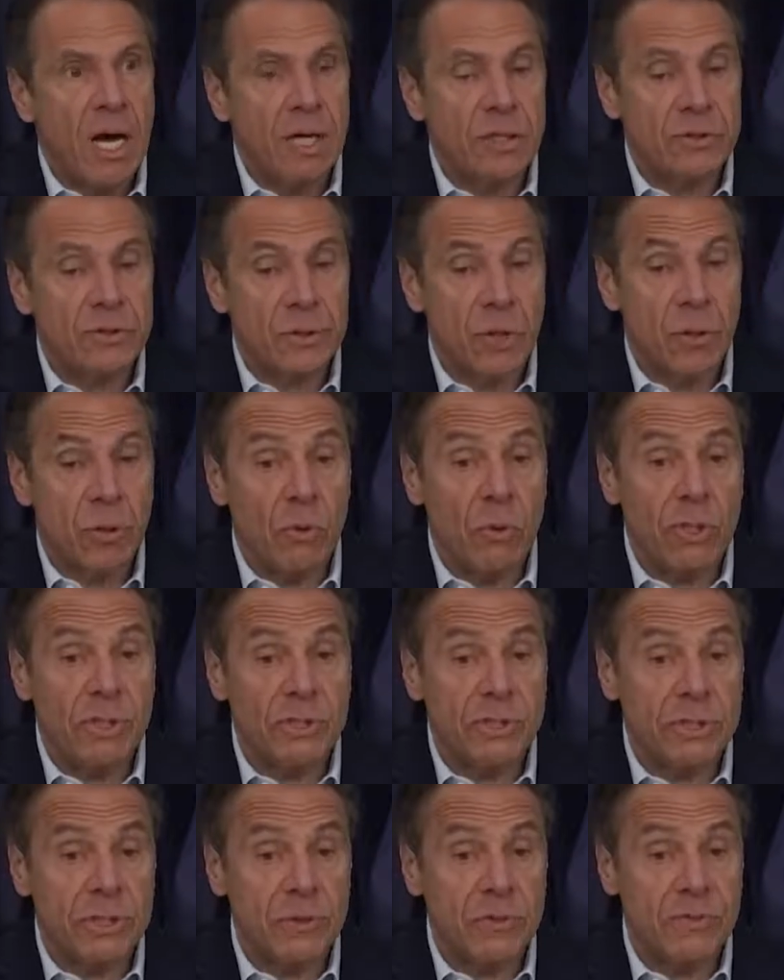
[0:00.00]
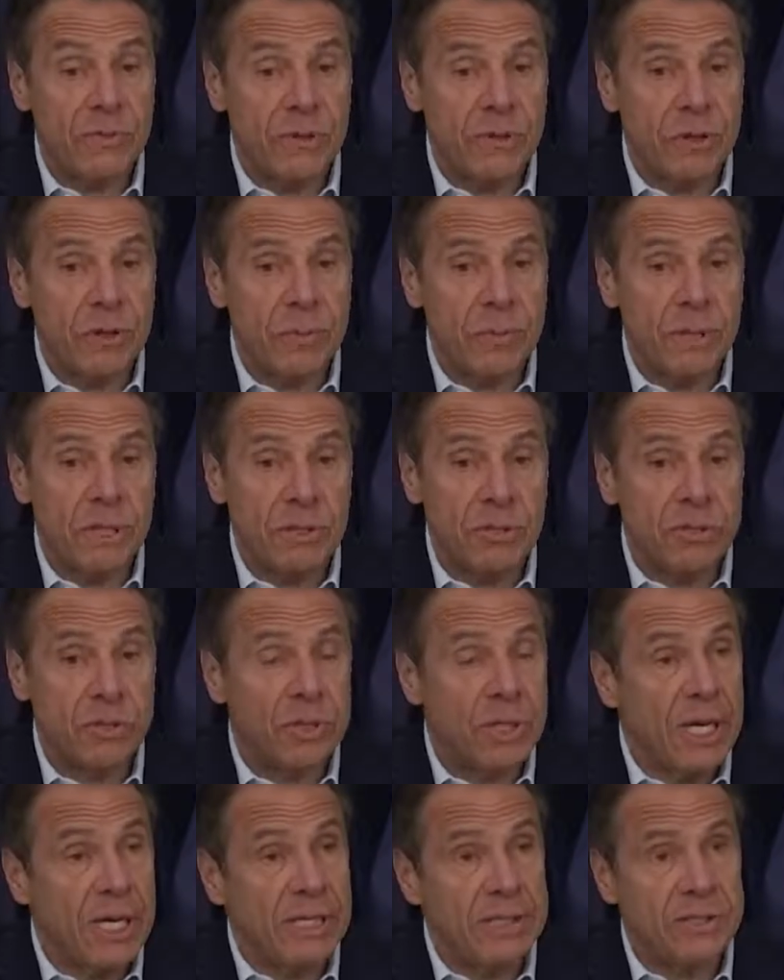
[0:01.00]
So it's still very
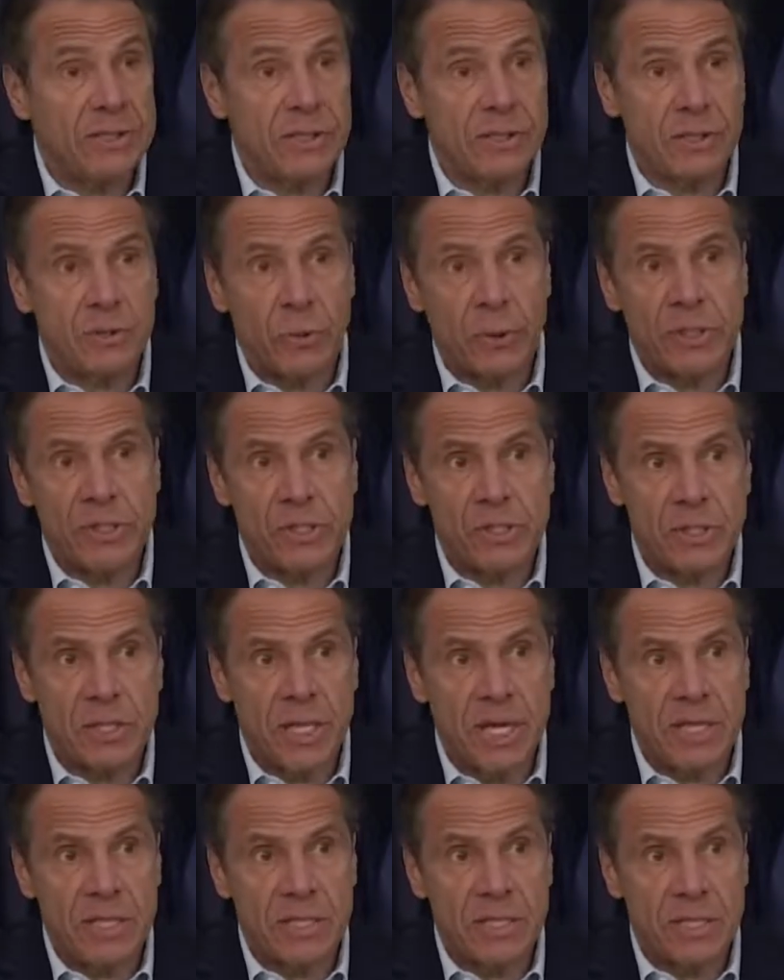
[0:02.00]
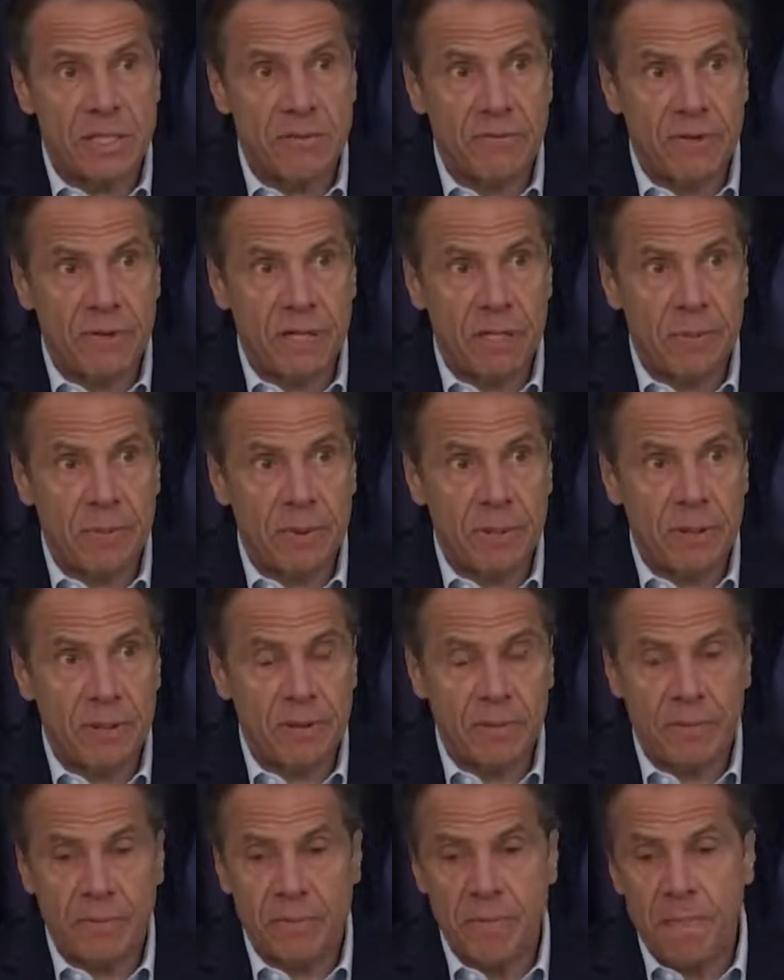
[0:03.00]
much a situation that is developing,
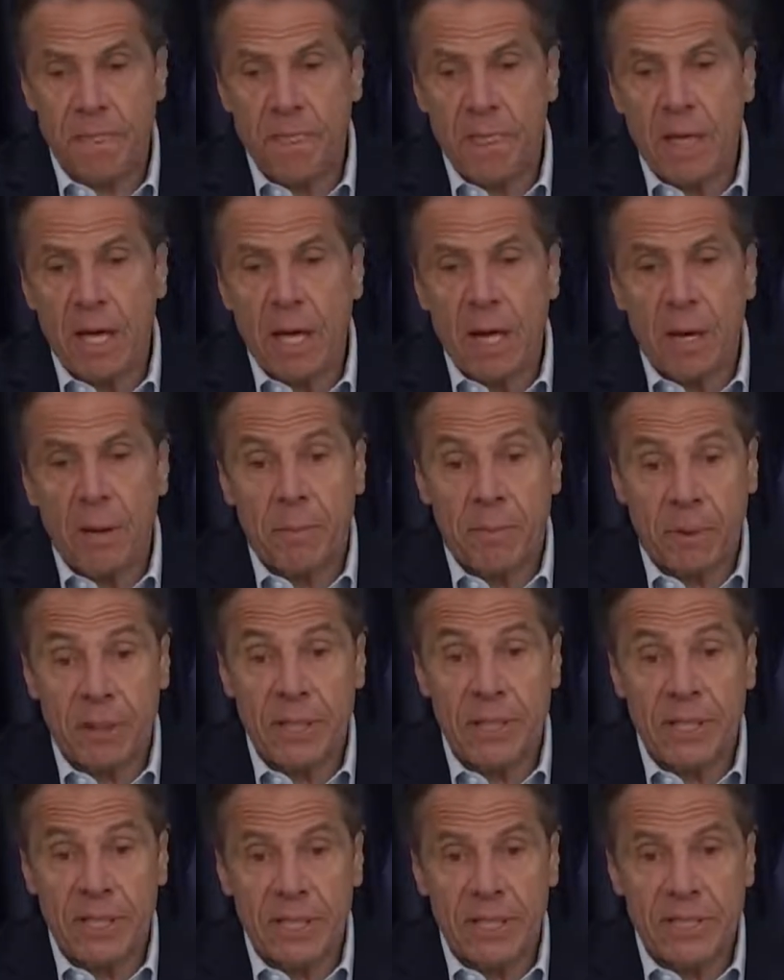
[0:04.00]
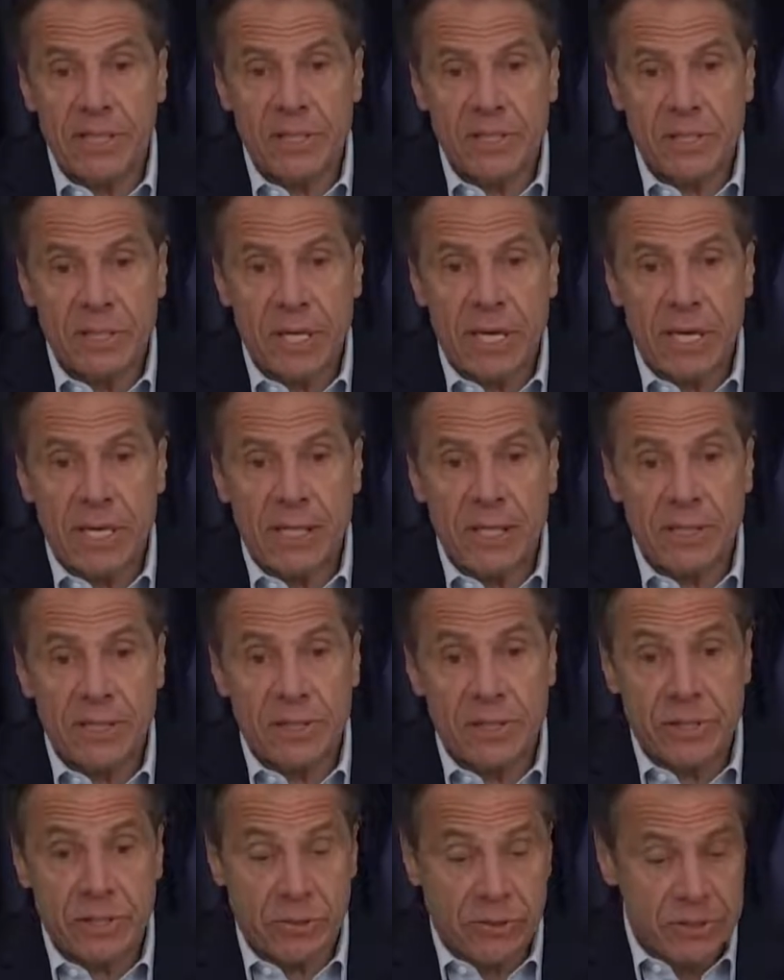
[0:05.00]
but it is a
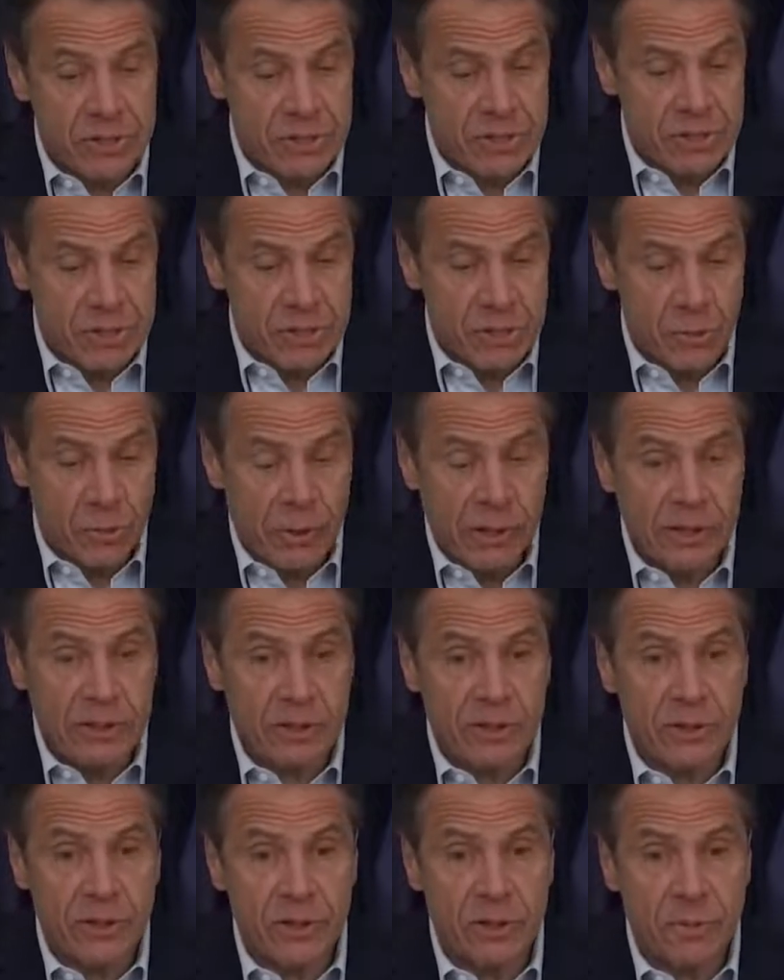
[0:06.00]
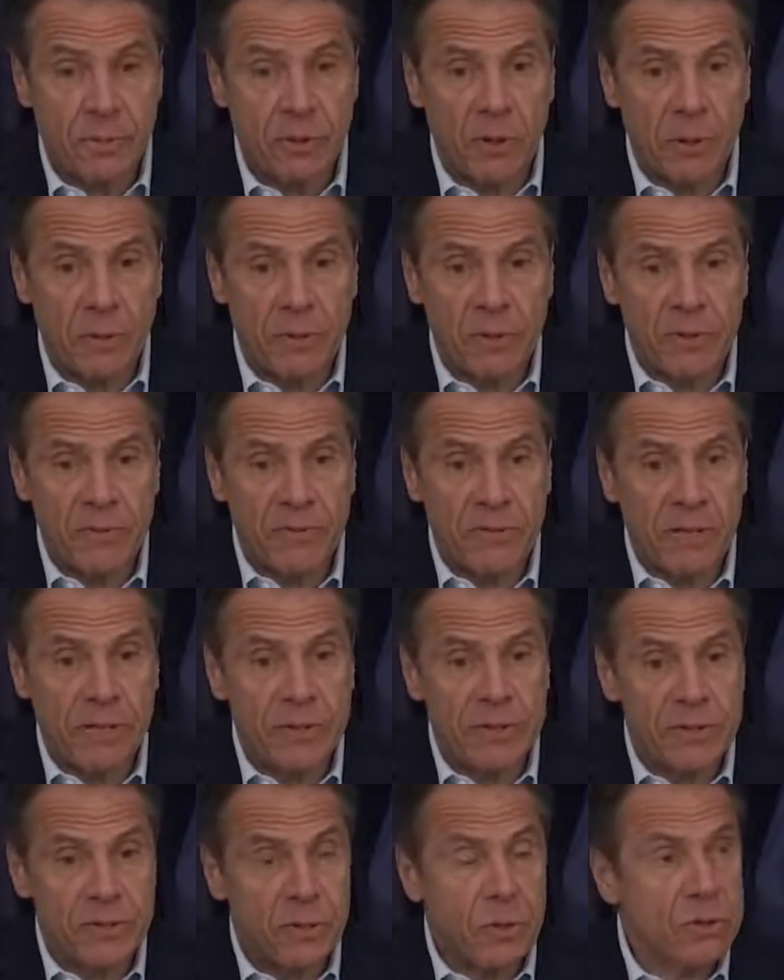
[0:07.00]
serious situation. The Department of
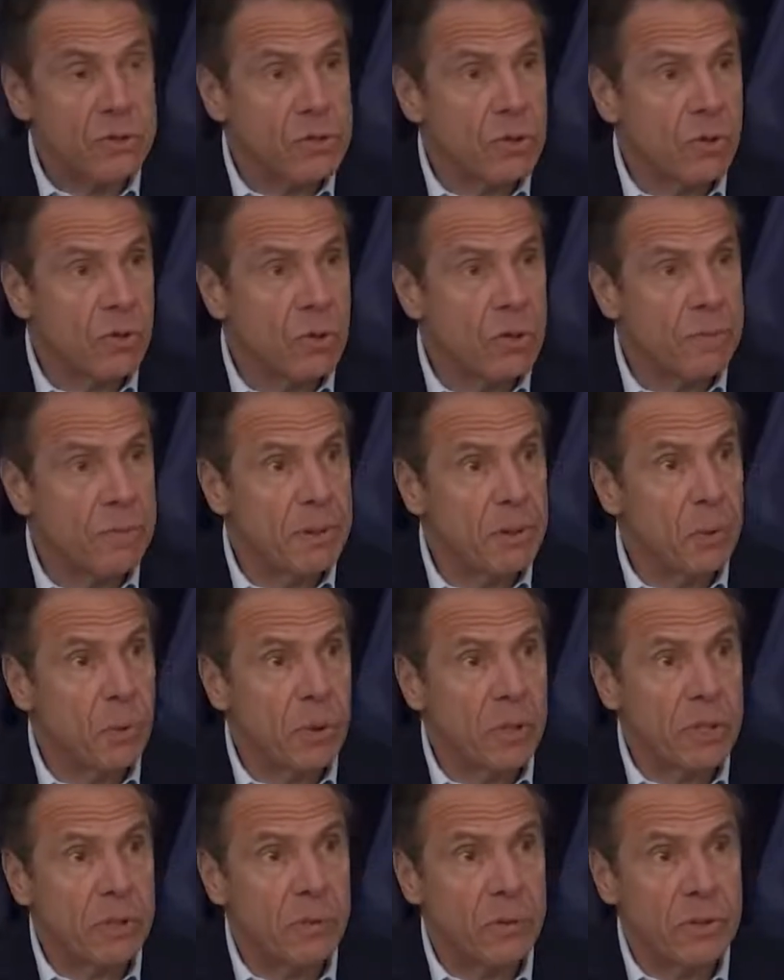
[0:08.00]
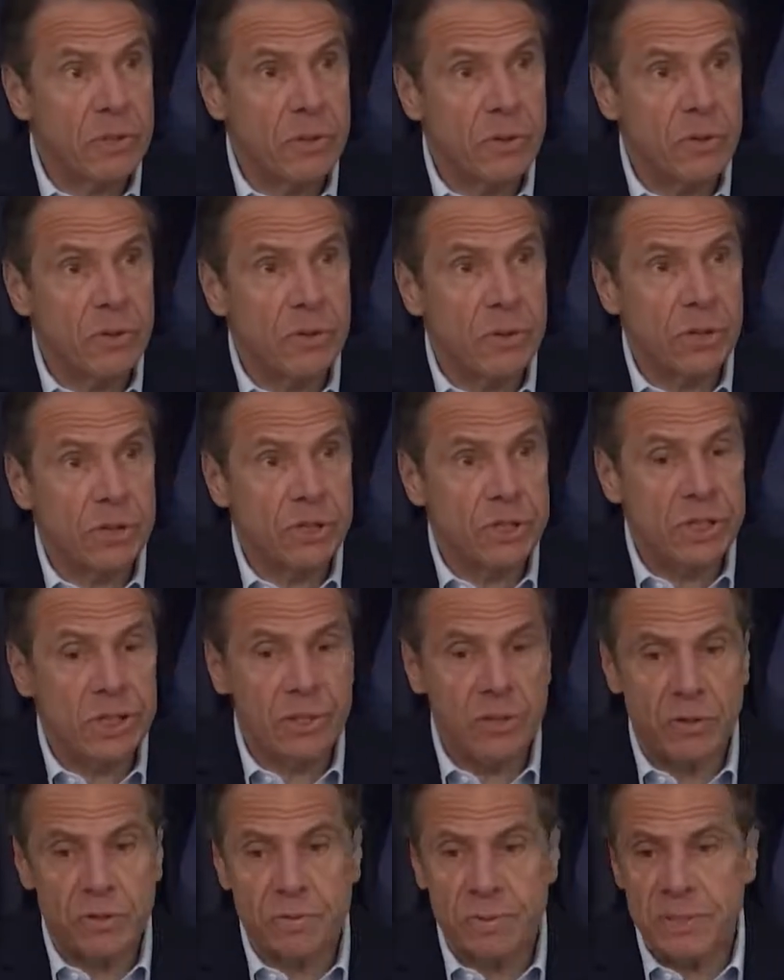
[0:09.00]
Health is also going to be working with the New York
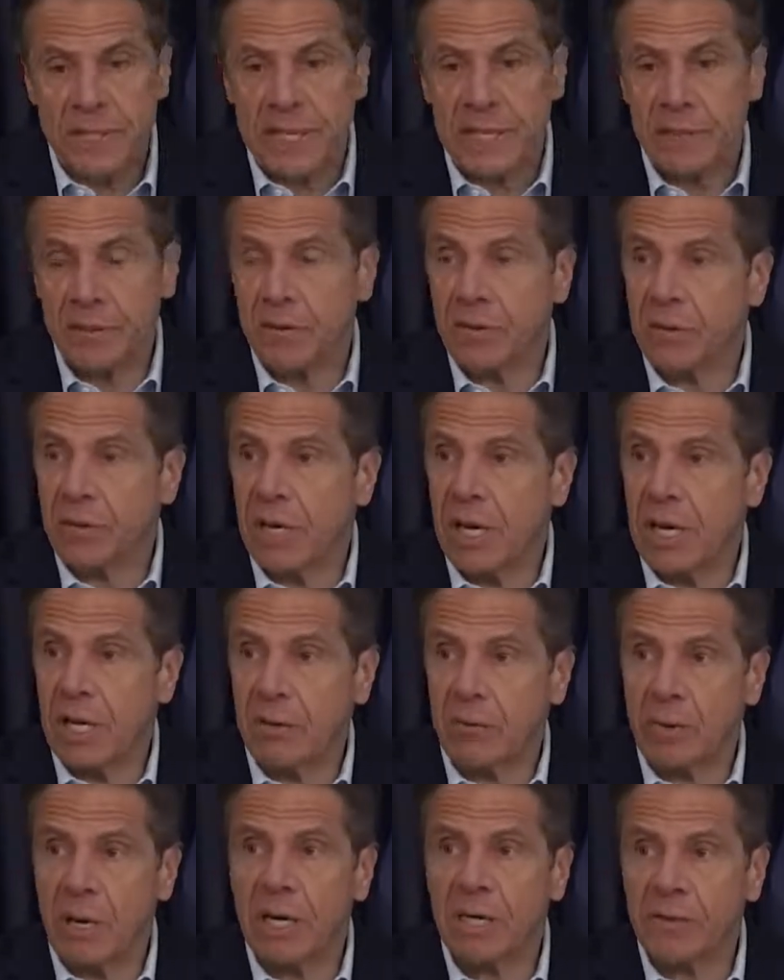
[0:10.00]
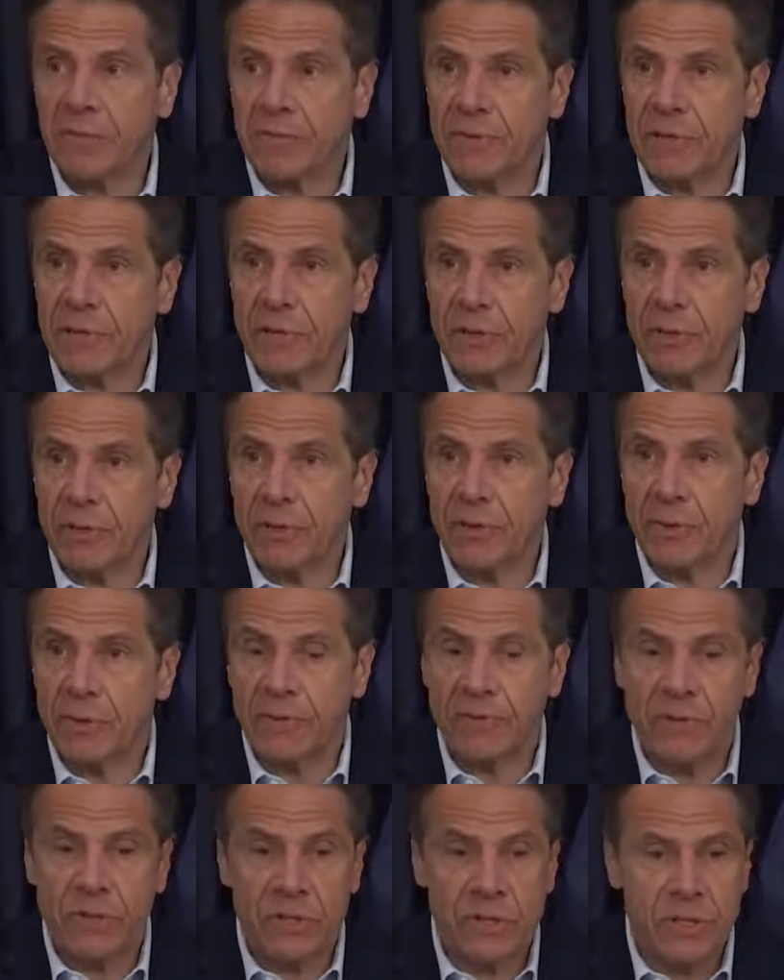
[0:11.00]
Genome Center and Rockefeller
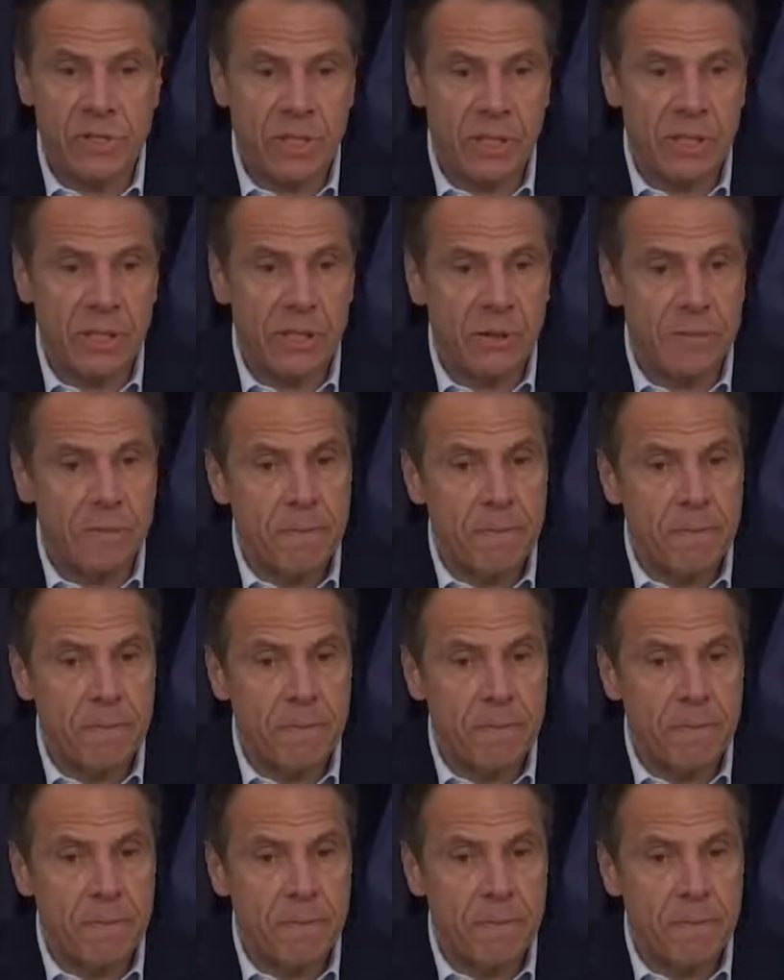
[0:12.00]
University